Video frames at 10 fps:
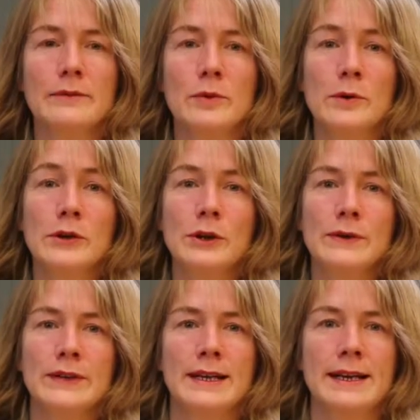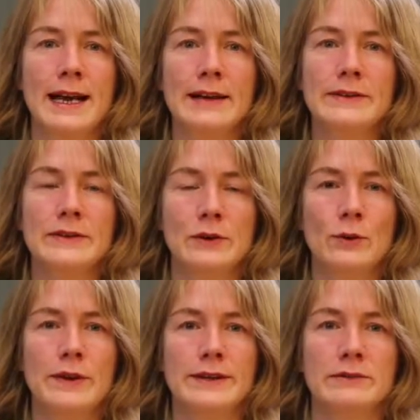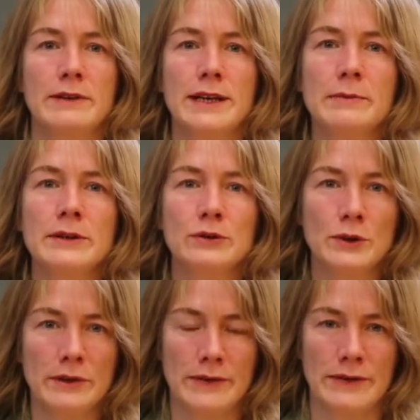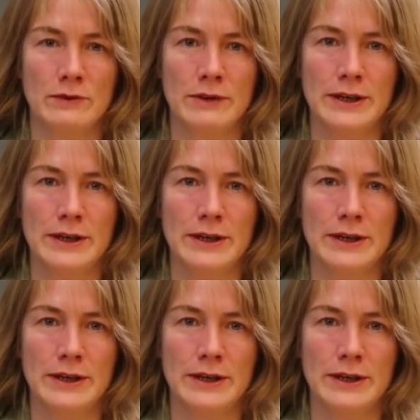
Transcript: And for more news and analysis and all things REIT, be sure to visit